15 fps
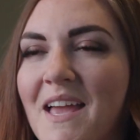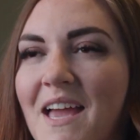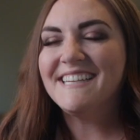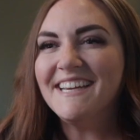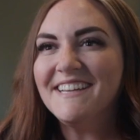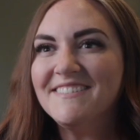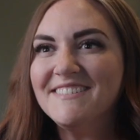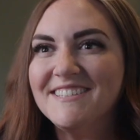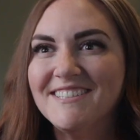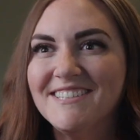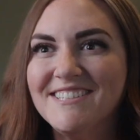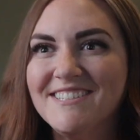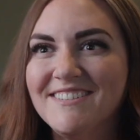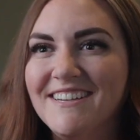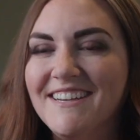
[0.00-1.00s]
Day of
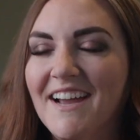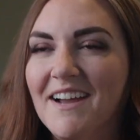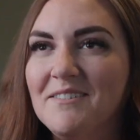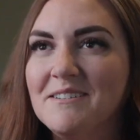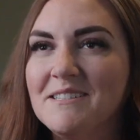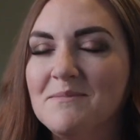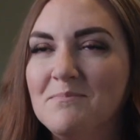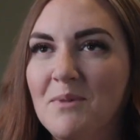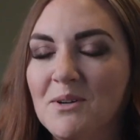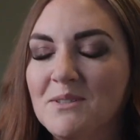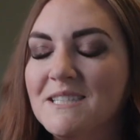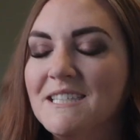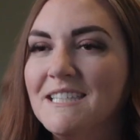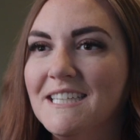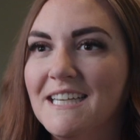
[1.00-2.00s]
surgery, I was
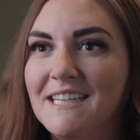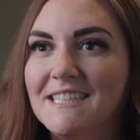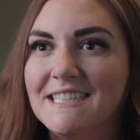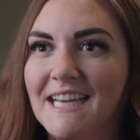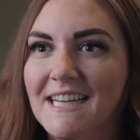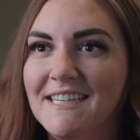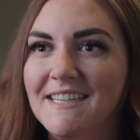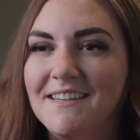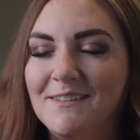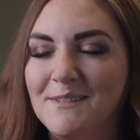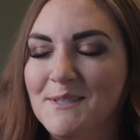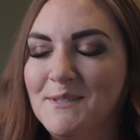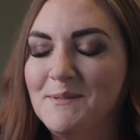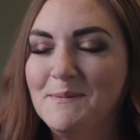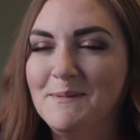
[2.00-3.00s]
mostly excited, a
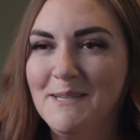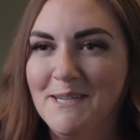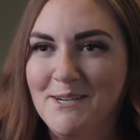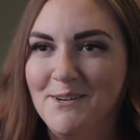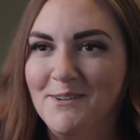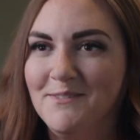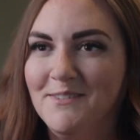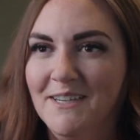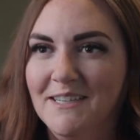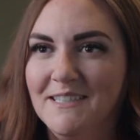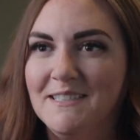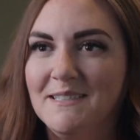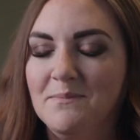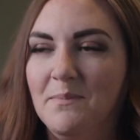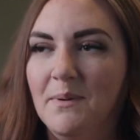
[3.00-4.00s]
little bit
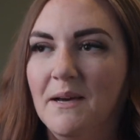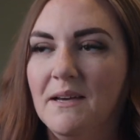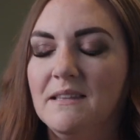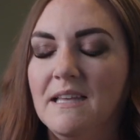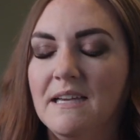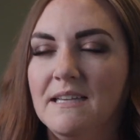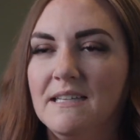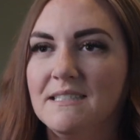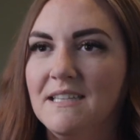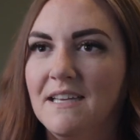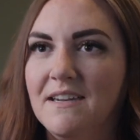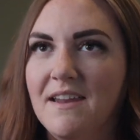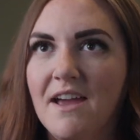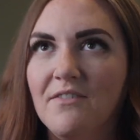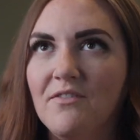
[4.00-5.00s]
nervous, but like I
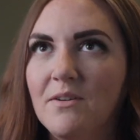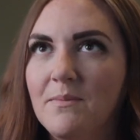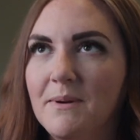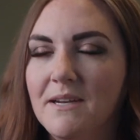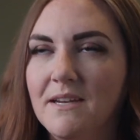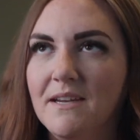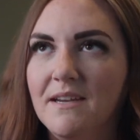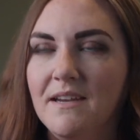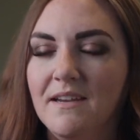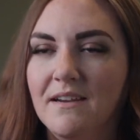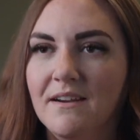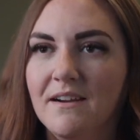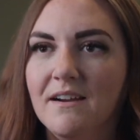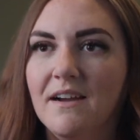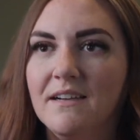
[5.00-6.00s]
said, everybody
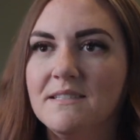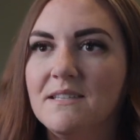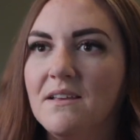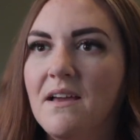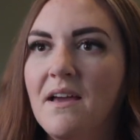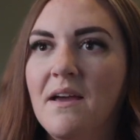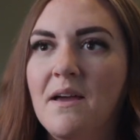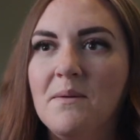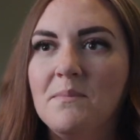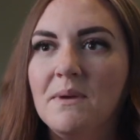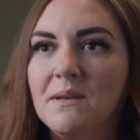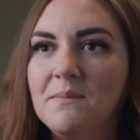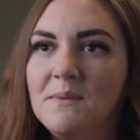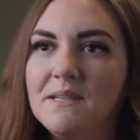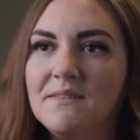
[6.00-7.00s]
here has
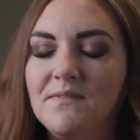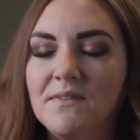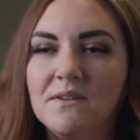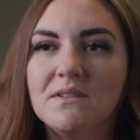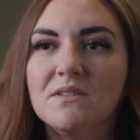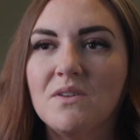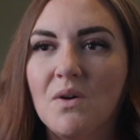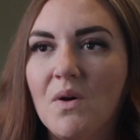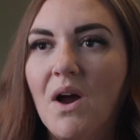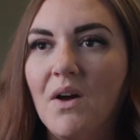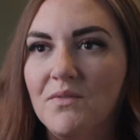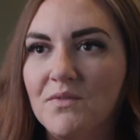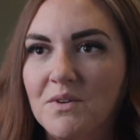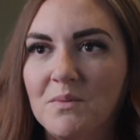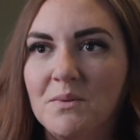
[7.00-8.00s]
made me feel so
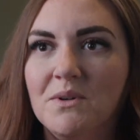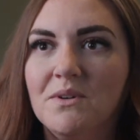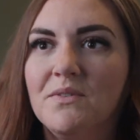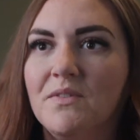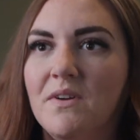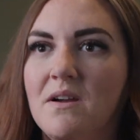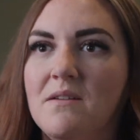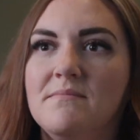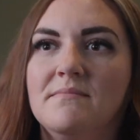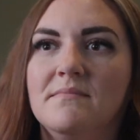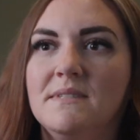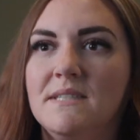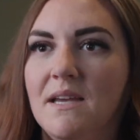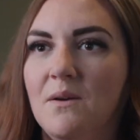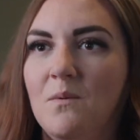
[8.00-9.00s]
comfortable
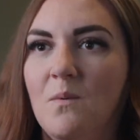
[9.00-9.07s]
from day